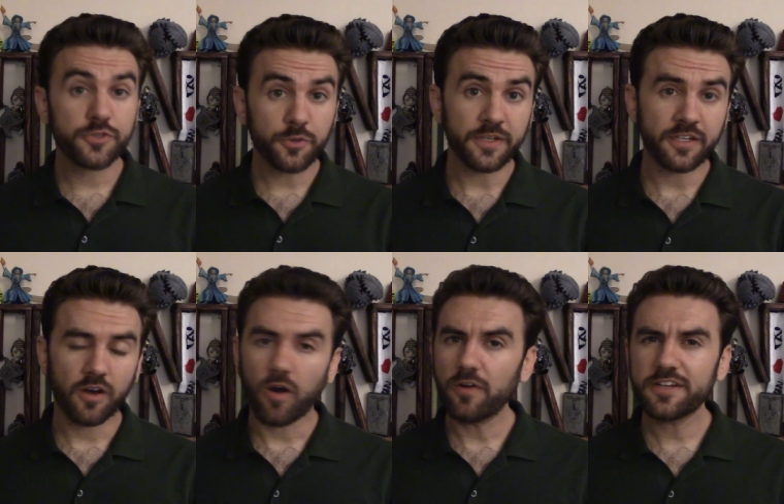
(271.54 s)
Dewey,
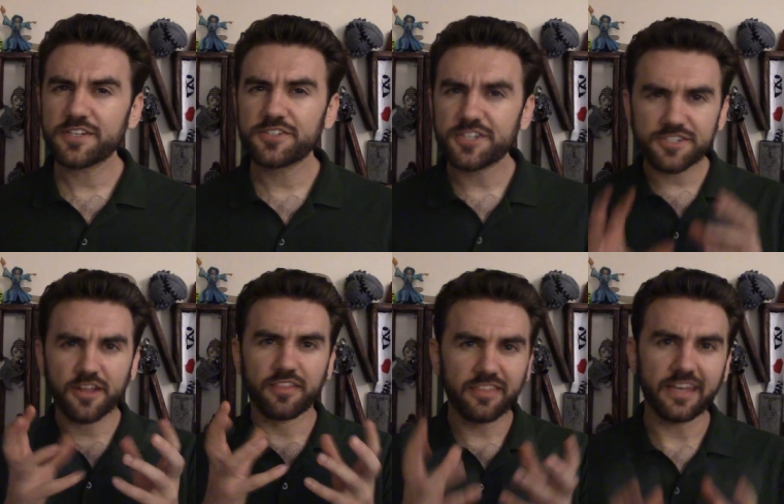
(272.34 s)
art isn't just
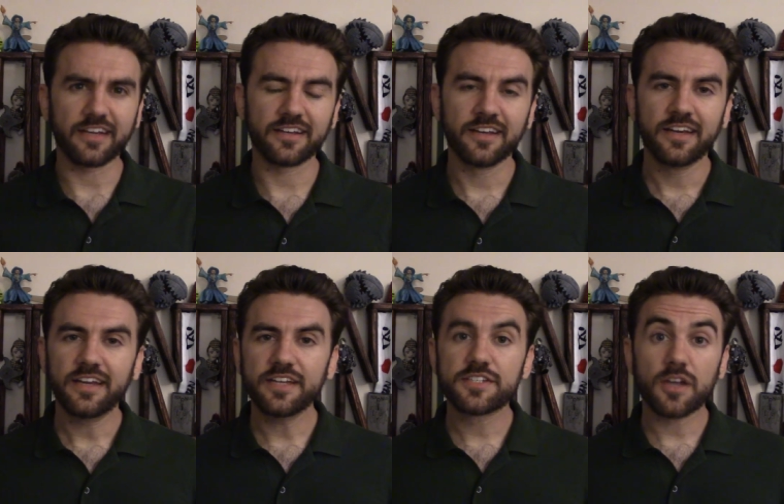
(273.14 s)
a thing,
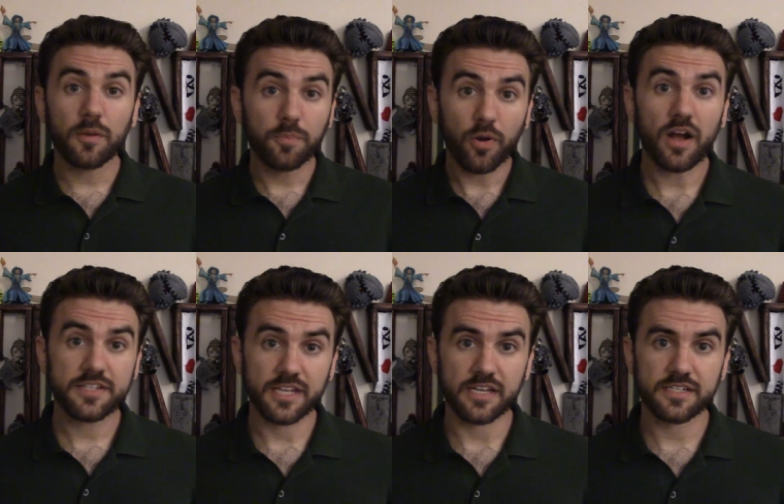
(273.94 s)
it's a
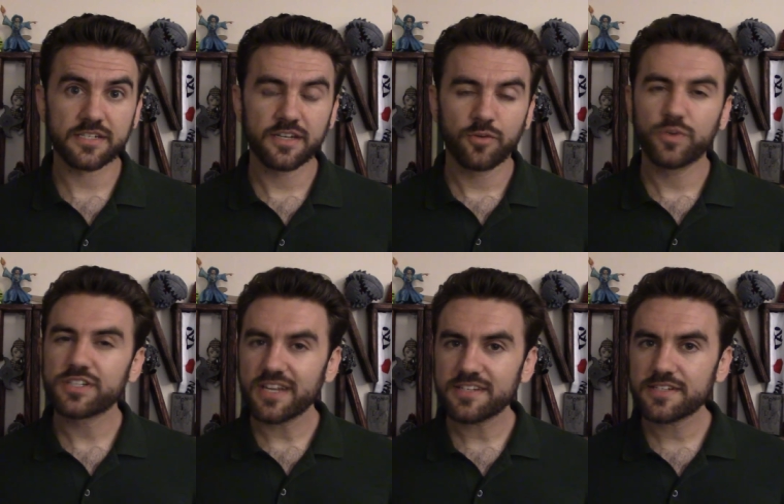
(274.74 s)
process,
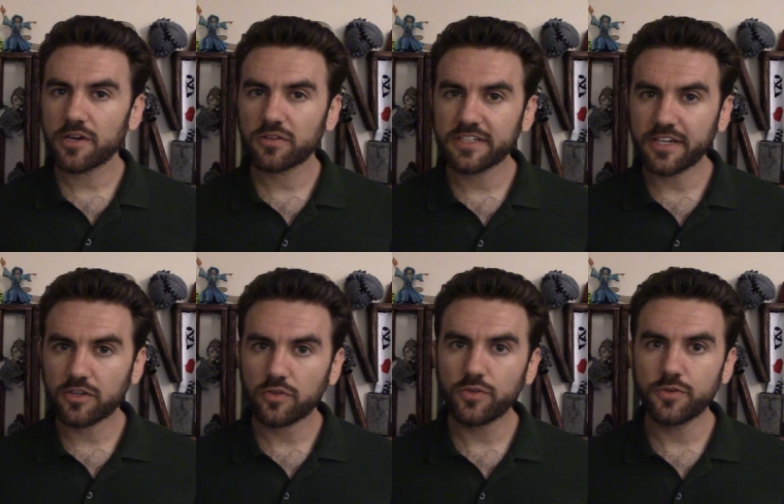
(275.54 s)
which necessarily
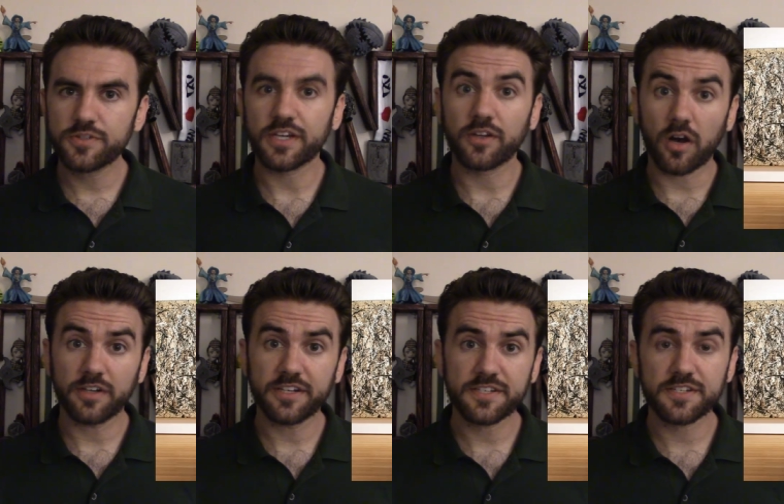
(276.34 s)
includes an
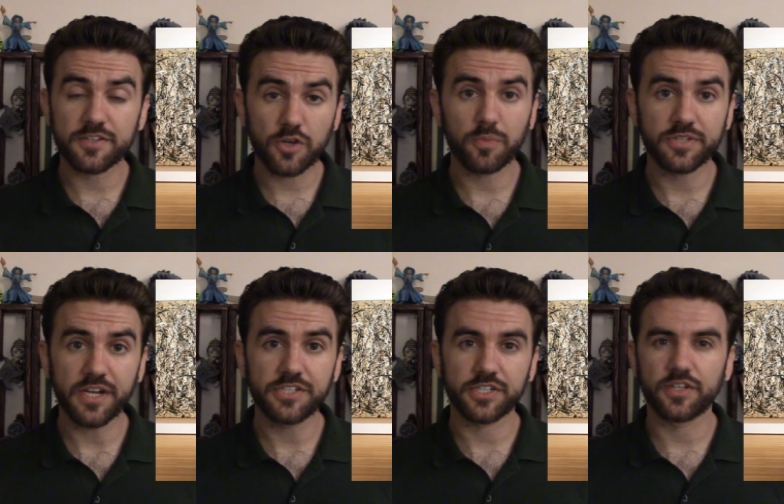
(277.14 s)
audience's
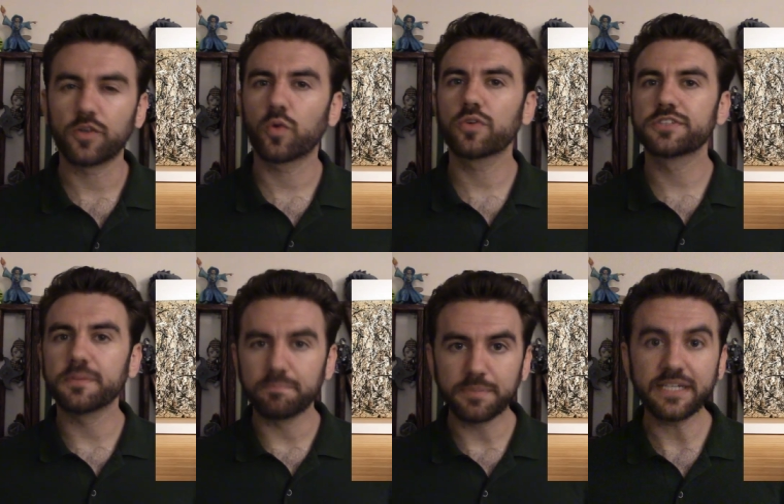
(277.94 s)
interpretation in order
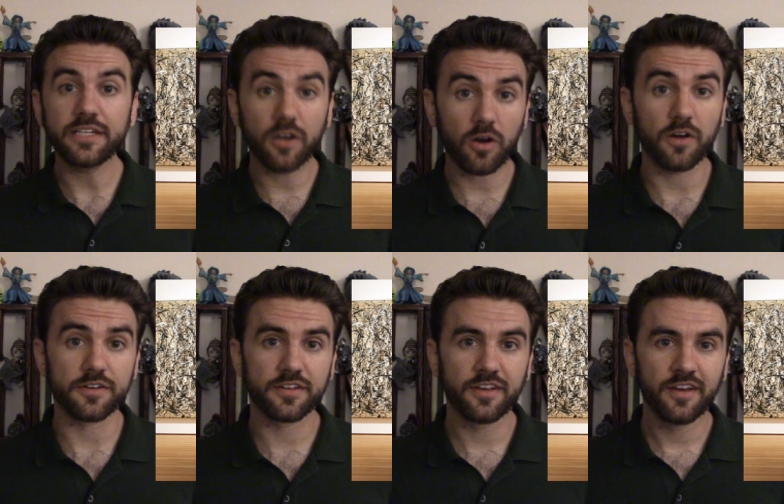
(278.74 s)
to be
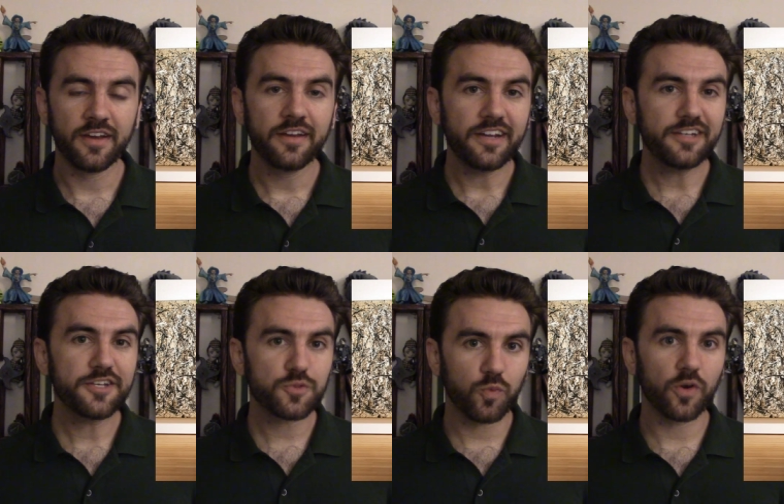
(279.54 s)
art. In
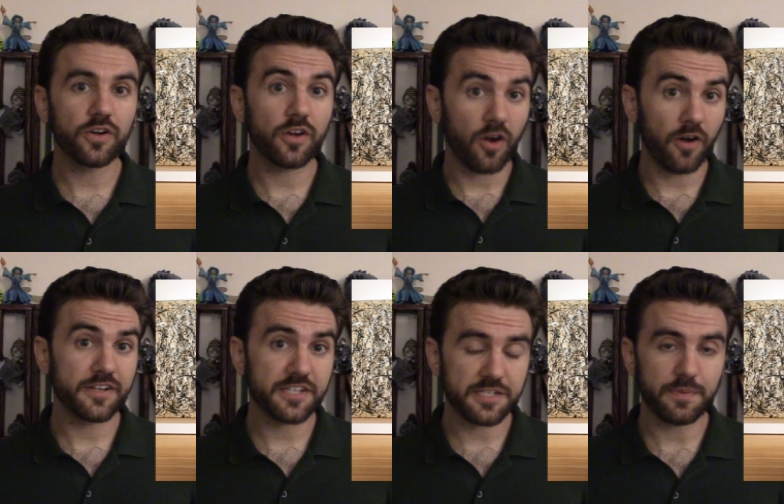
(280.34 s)
his work, Art
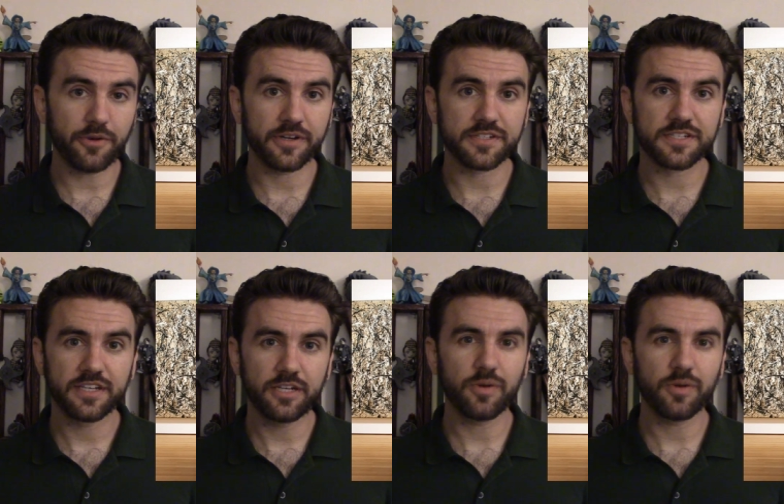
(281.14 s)
as Experience, he